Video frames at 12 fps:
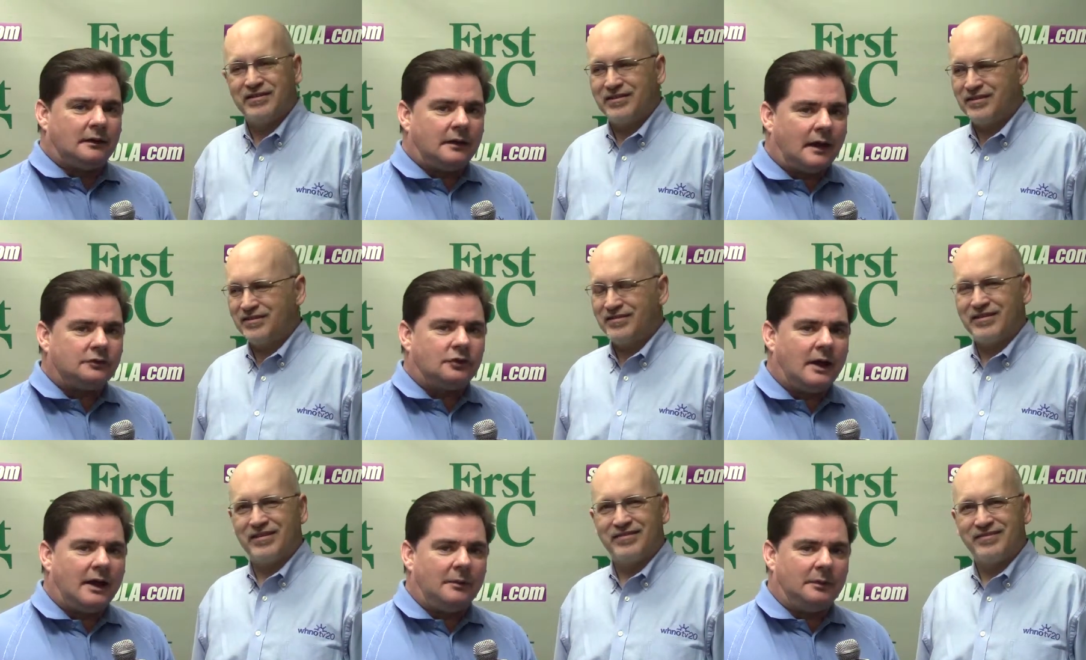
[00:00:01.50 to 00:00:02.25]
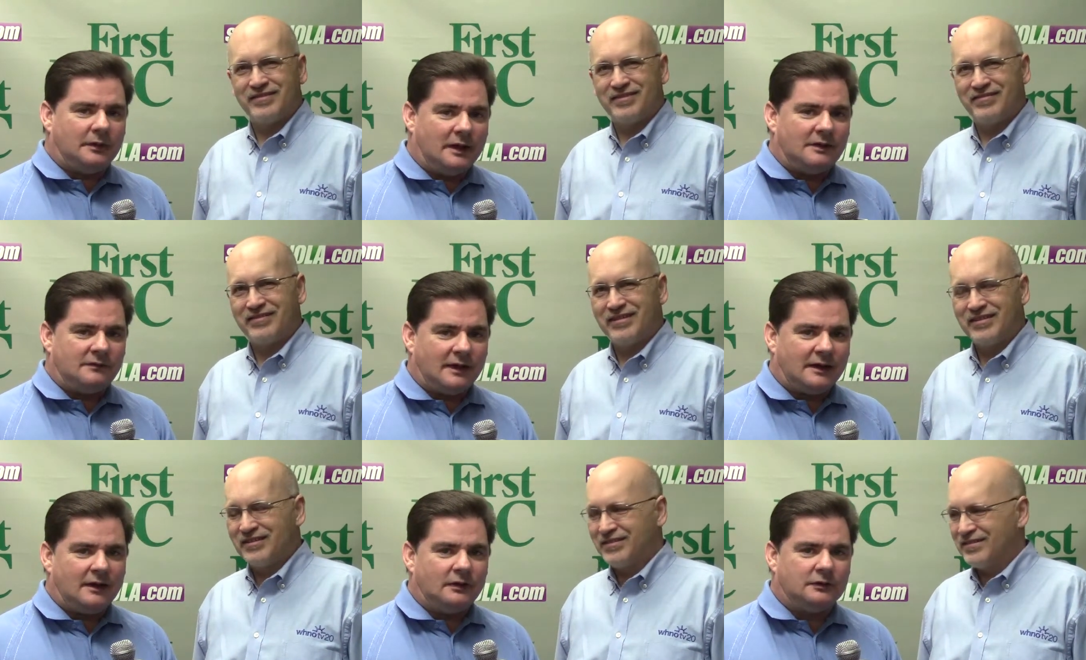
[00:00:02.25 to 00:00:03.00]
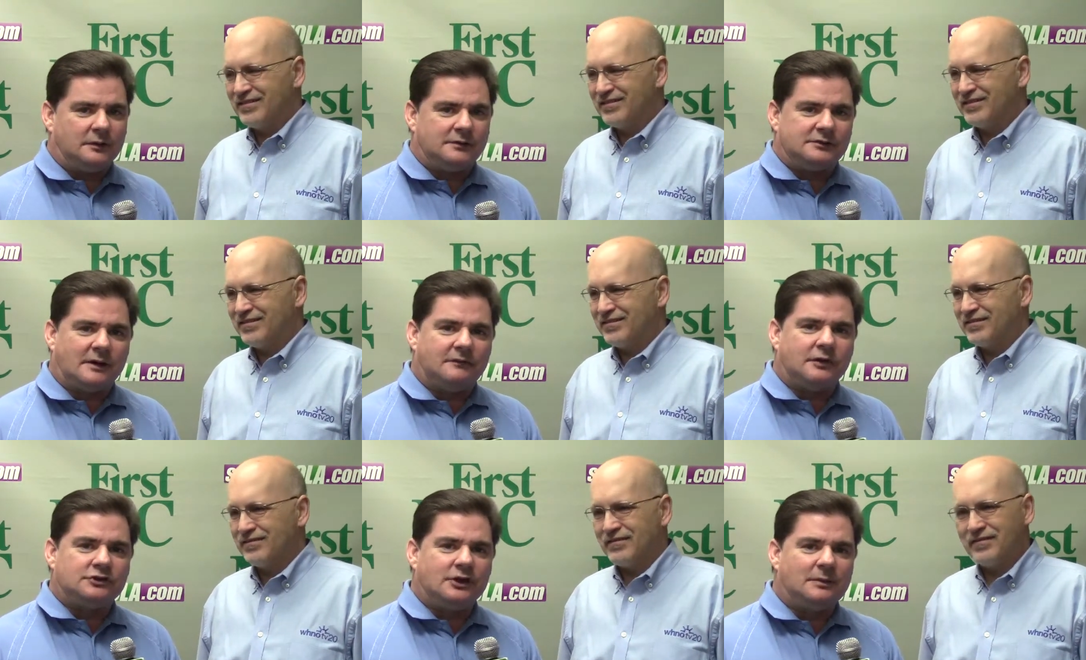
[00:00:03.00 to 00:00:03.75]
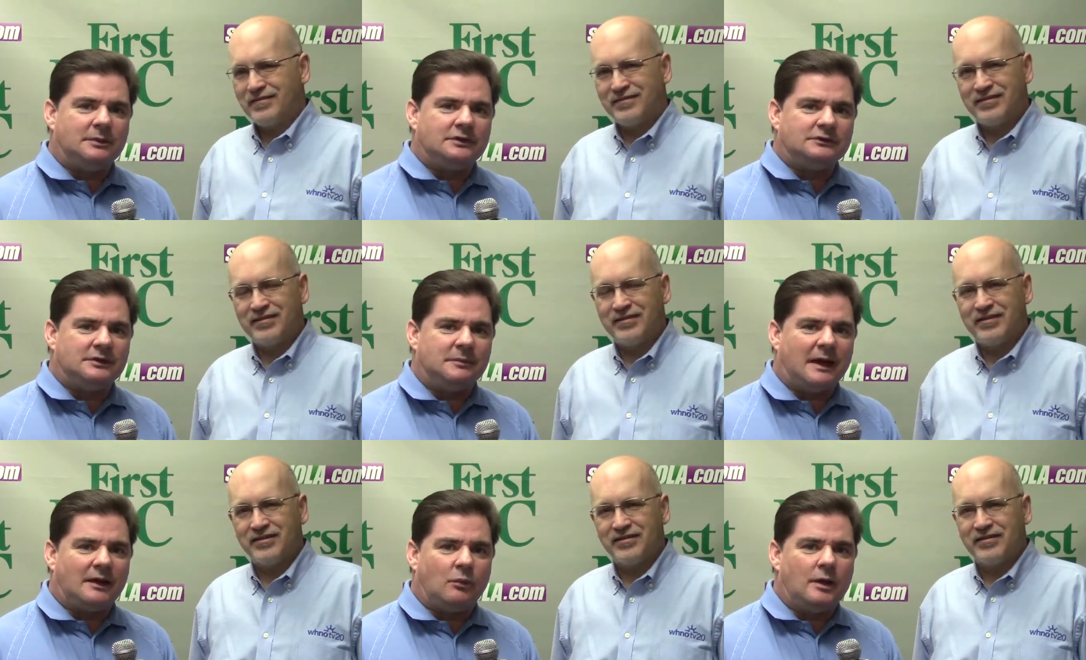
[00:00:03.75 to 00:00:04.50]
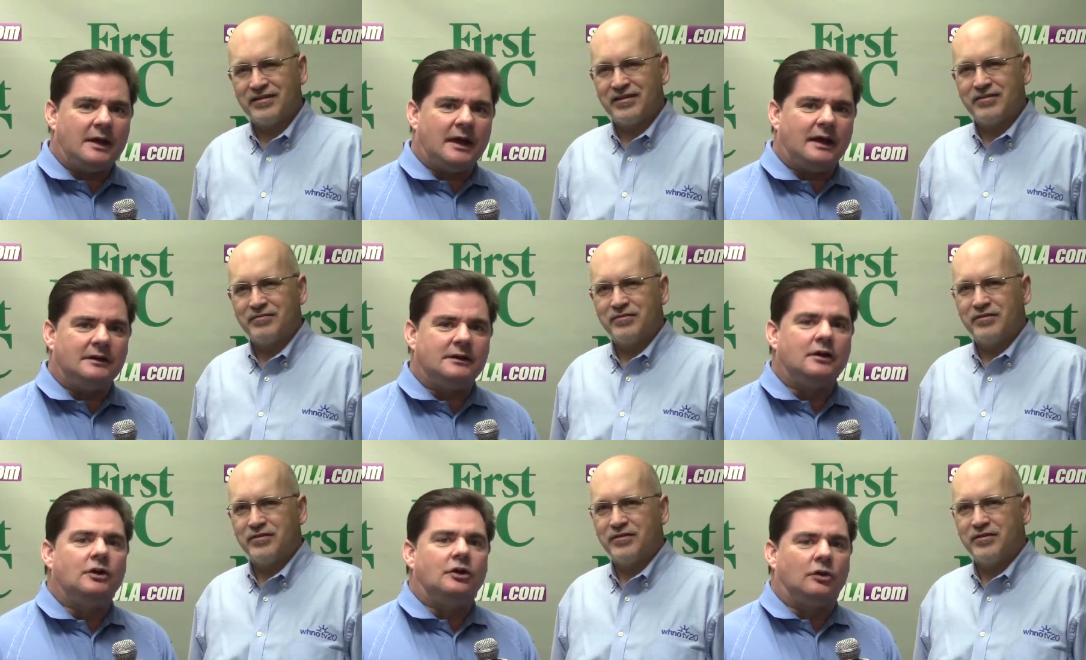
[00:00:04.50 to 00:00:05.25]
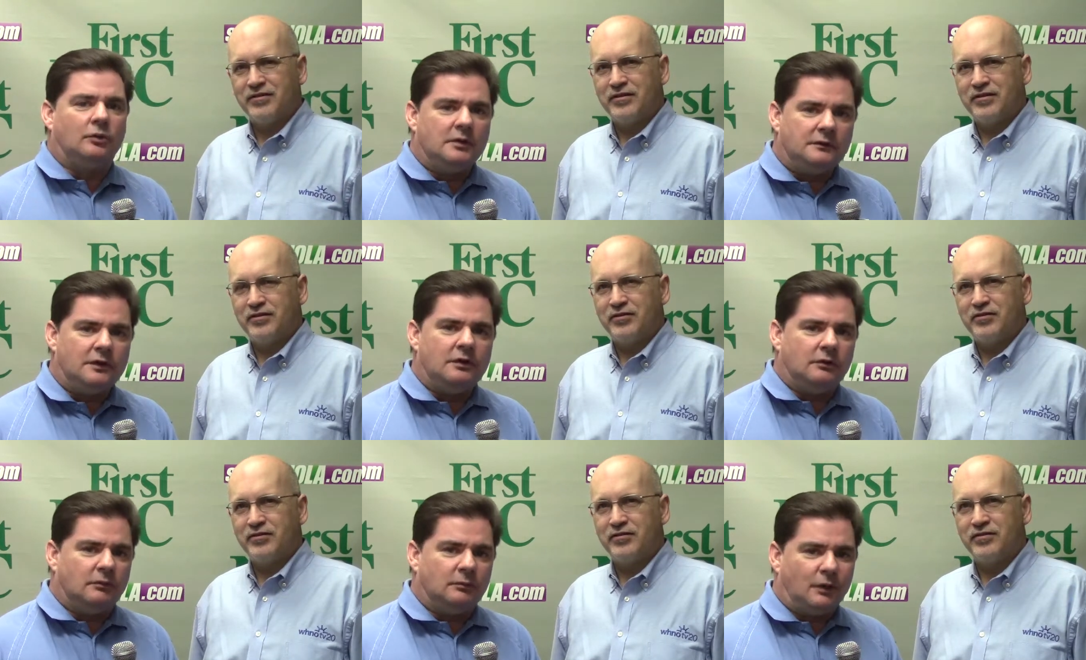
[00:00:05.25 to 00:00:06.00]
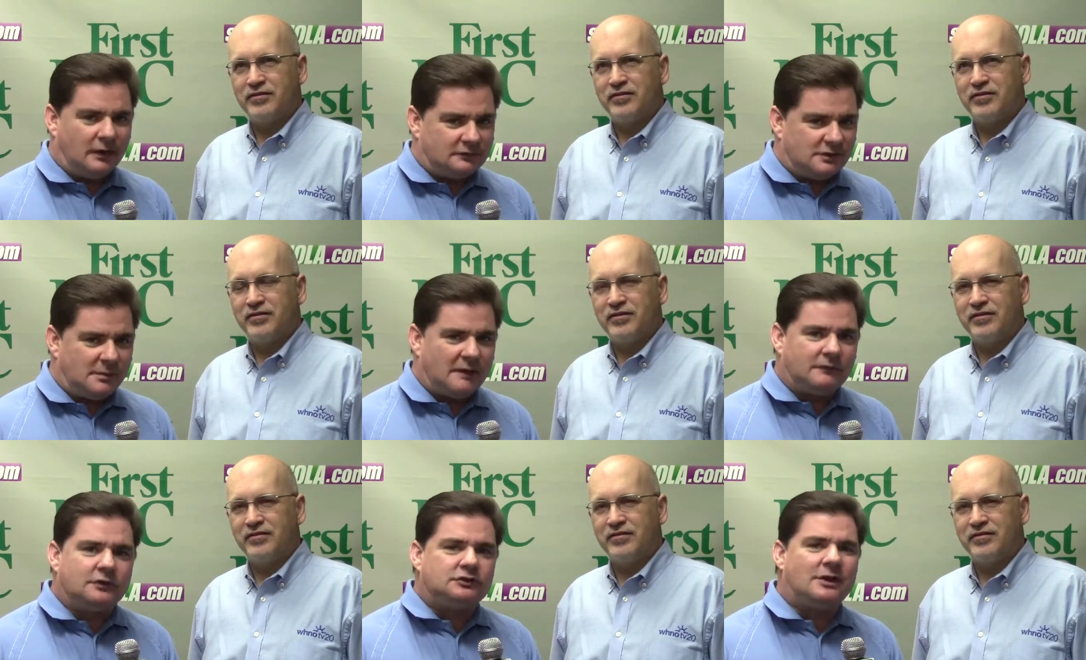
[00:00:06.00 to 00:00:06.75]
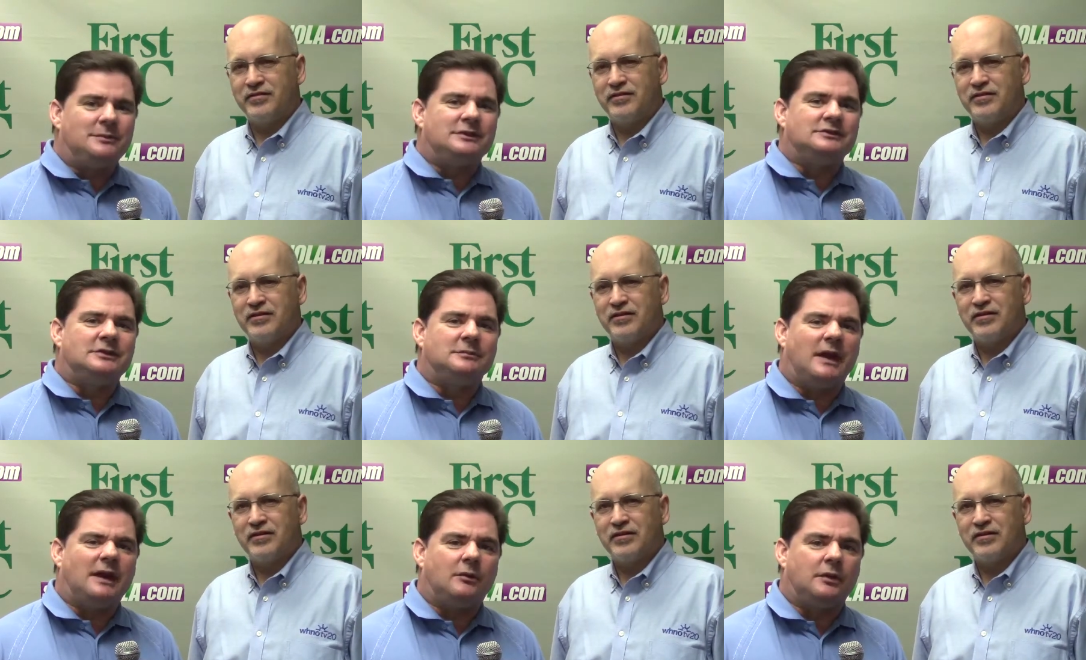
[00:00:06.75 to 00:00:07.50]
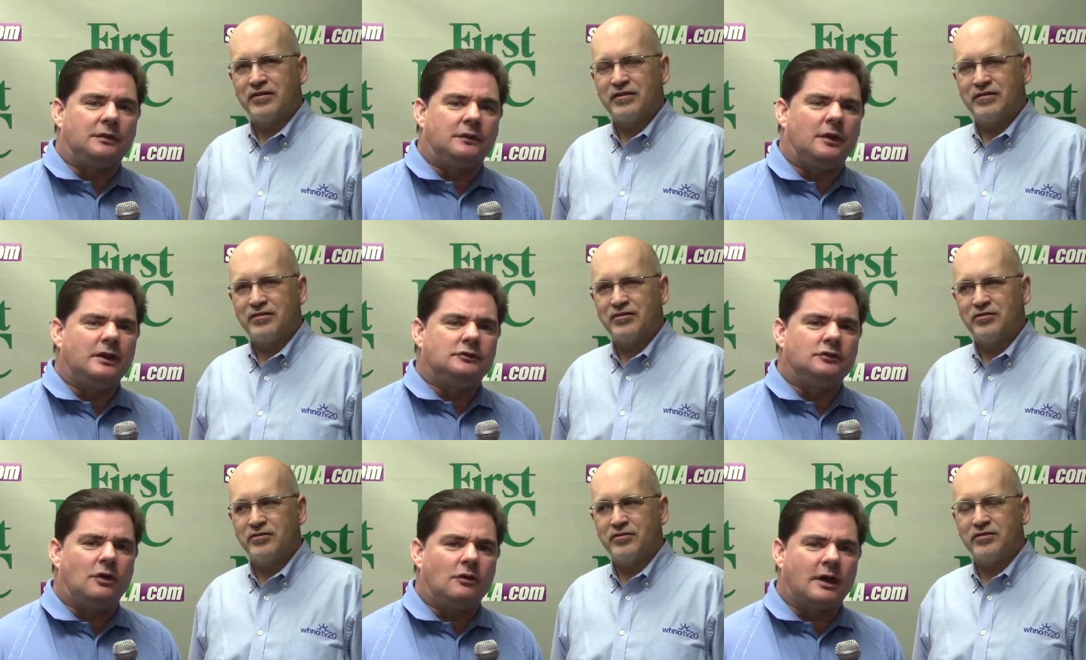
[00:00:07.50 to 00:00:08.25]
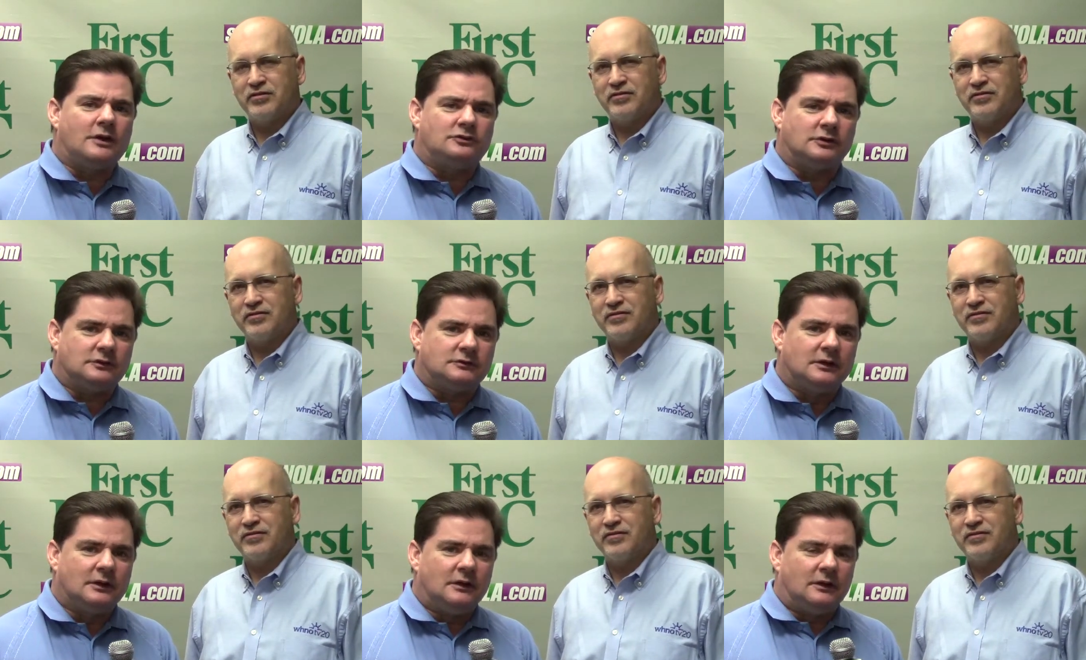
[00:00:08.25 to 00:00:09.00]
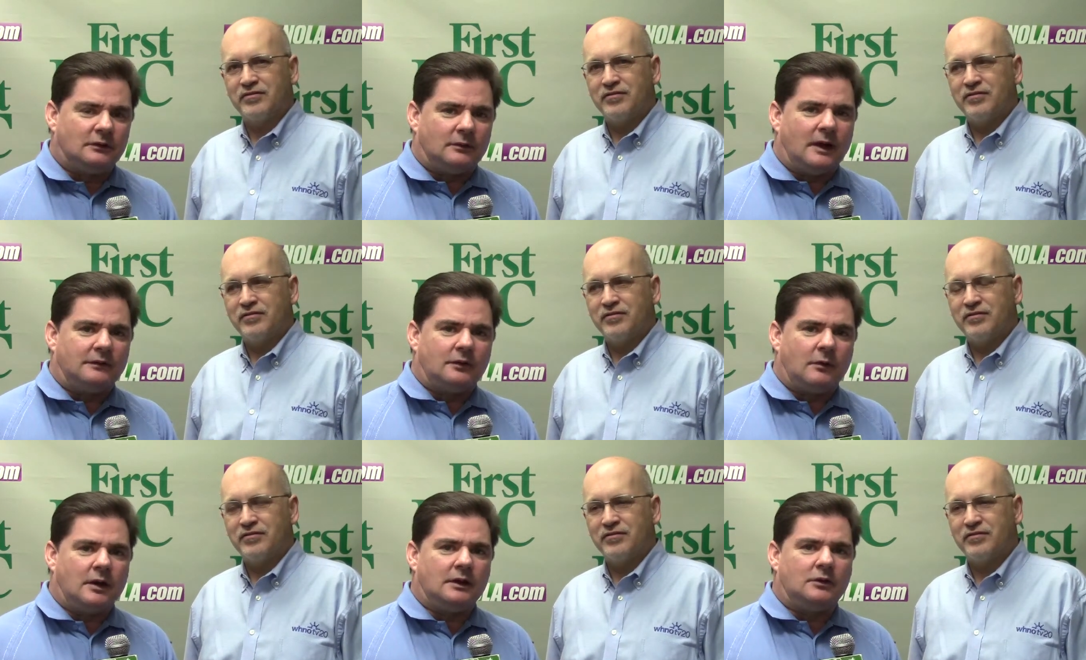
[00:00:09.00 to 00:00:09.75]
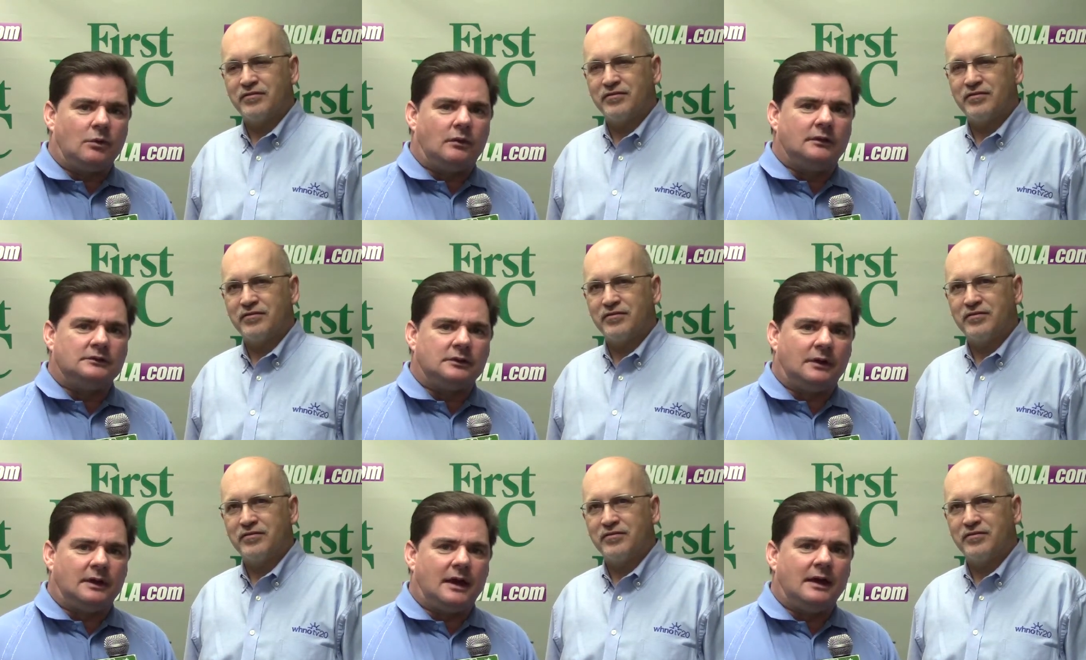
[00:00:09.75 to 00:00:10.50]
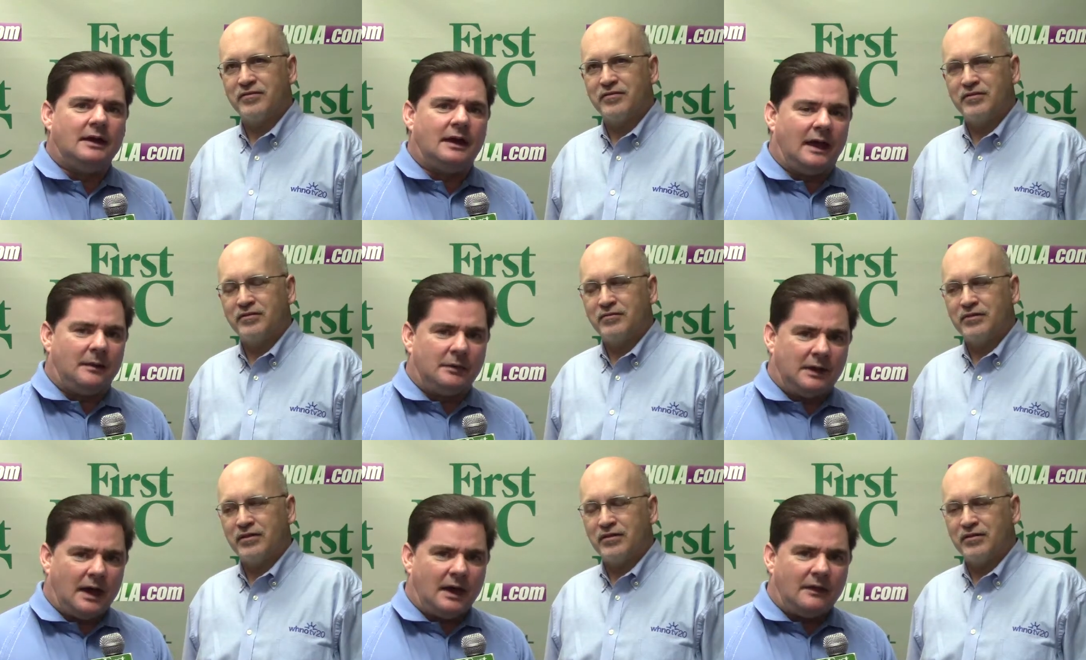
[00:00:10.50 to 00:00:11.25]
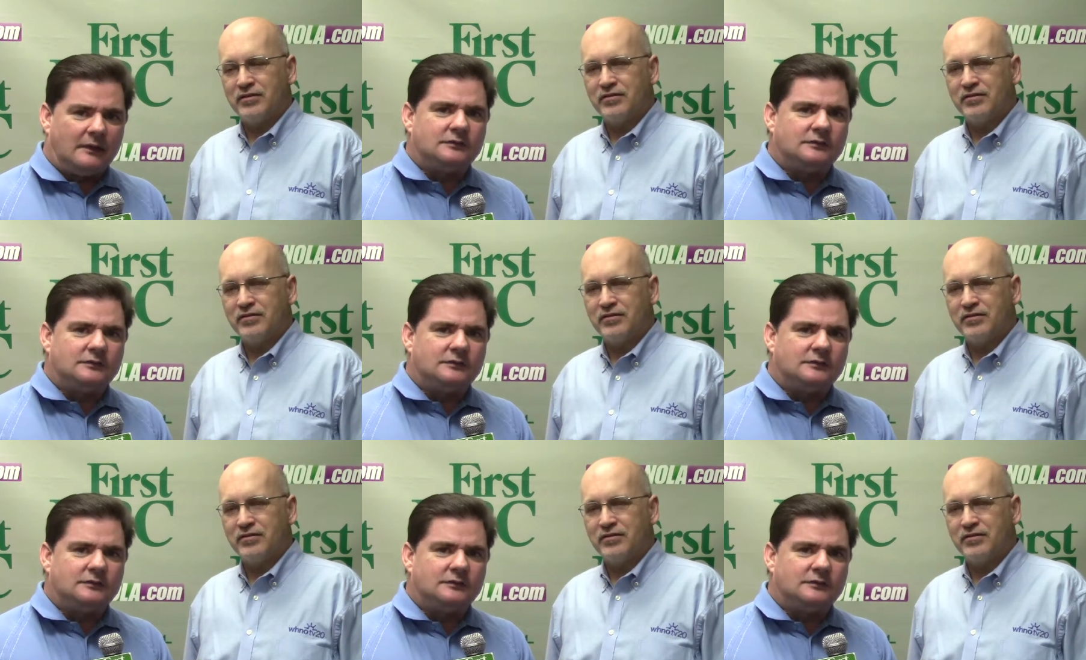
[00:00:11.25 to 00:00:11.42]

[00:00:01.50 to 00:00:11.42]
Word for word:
Speaker 1: Ken Trahan with Lenny Vangilder. It's our first NBC Bank weekend review brought to you by First NBC Bank with 32 locations throughout the greater New Orleans area and beyond.